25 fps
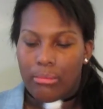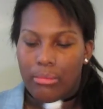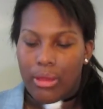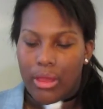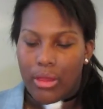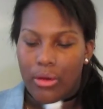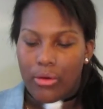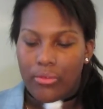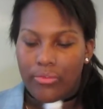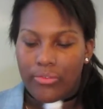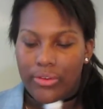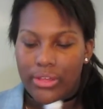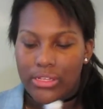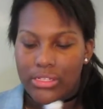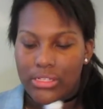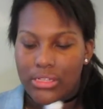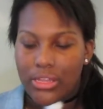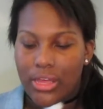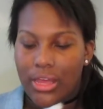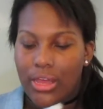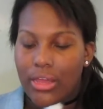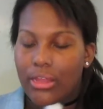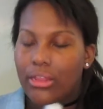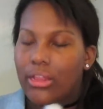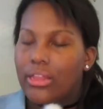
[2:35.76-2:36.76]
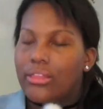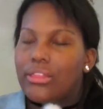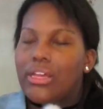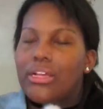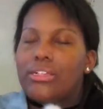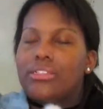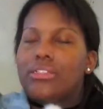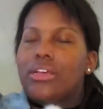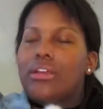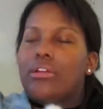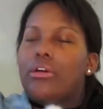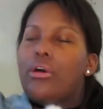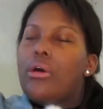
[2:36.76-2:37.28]
my whole face in that and let that
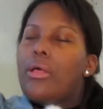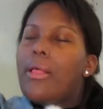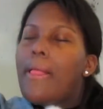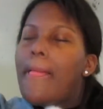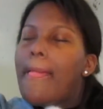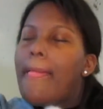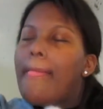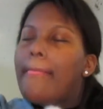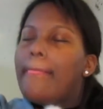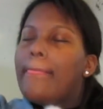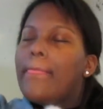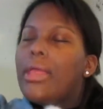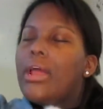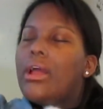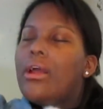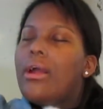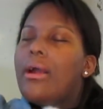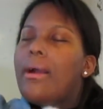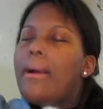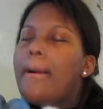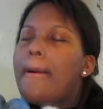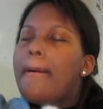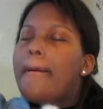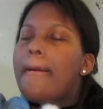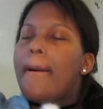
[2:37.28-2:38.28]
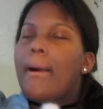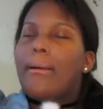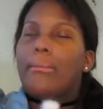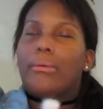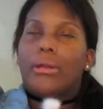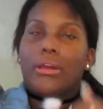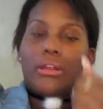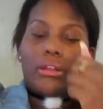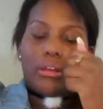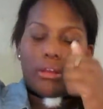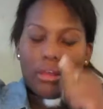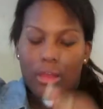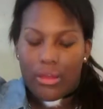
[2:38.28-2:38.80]
settle. I'm
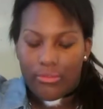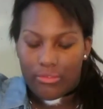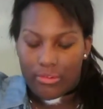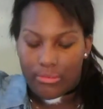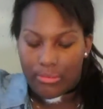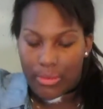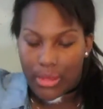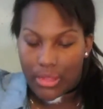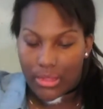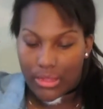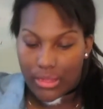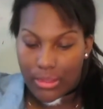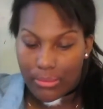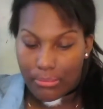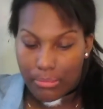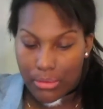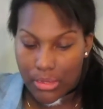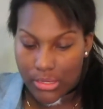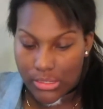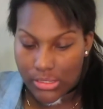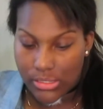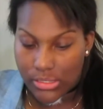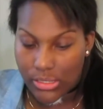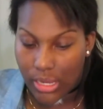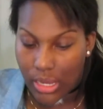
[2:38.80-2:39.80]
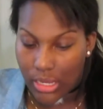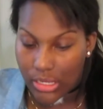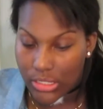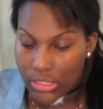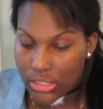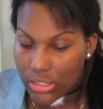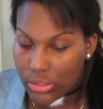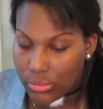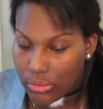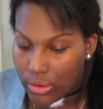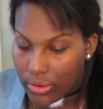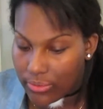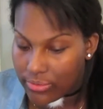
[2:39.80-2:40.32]
gonna cover my lip because I
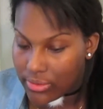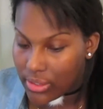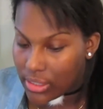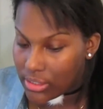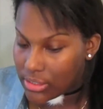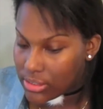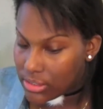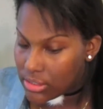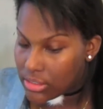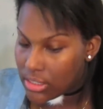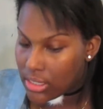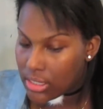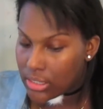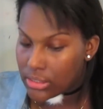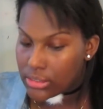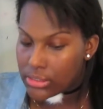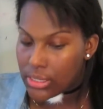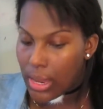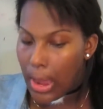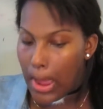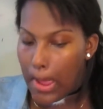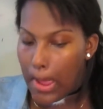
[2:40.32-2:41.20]
swear if that stings.